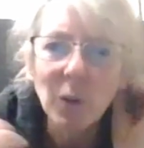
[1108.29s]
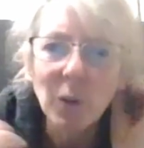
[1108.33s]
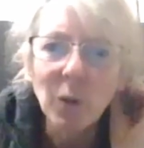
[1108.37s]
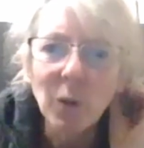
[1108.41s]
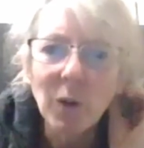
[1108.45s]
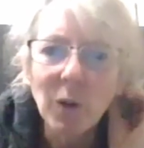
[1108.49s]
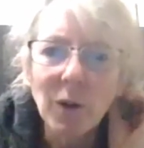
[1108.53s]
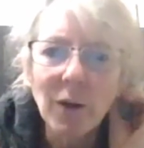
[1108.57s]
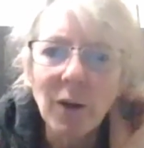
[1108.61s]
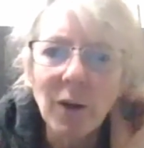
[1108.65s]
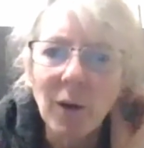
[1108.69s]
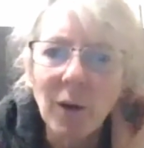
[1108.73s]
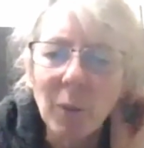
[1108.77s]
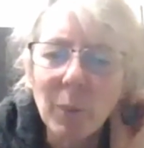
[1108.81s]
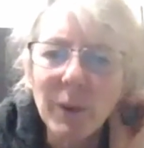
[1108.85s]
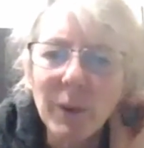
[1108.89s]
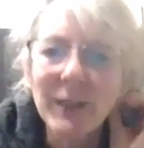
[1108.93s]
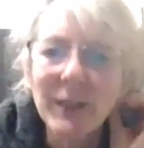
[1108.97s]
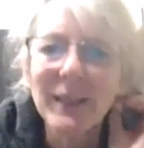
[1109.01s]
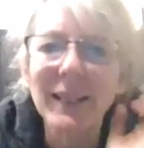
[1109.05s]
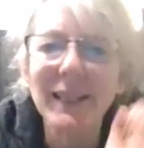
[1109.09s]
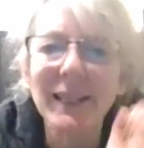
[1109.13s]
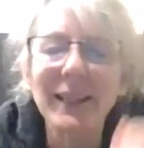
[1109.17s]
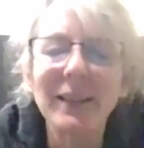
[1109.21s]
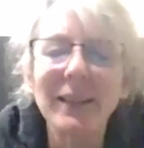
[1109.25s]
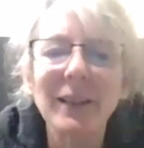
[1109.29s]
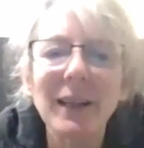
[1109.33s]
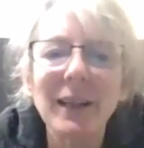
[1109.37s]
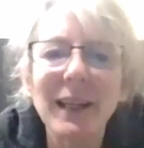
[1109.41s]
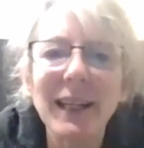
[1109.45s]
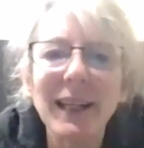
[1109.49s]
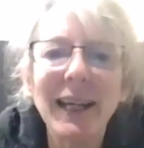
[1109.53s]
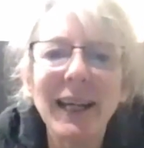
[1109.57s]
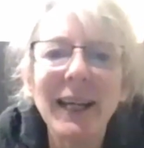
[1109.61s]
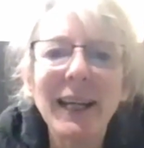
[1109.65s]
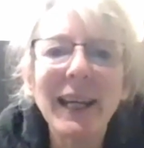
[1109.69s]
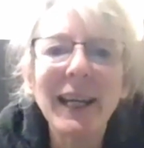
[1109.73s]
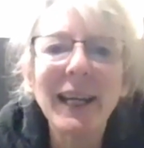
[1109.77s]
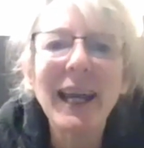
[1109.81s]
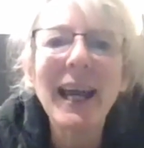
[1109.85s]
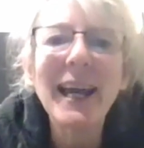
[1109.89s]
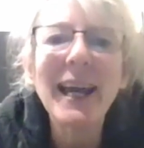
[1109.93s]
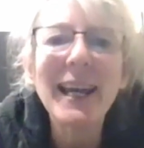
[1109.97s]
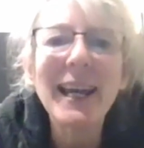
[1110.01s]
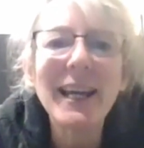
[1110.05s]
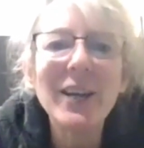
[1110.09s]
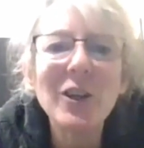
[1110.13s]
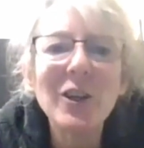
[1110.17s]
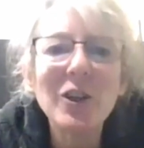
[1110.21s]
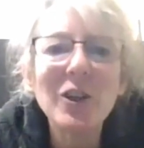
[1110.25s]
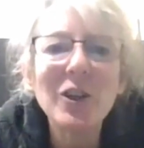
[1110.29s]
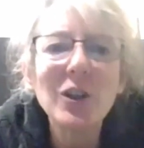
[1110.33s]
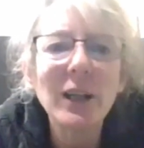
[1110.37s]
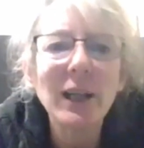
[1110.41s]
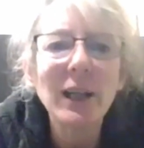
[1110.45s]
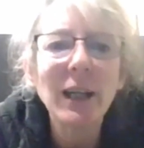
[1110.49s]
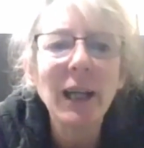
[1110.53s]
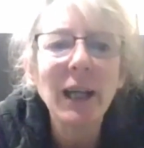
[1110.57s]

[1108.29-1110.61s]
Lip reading: or not particularly engaged,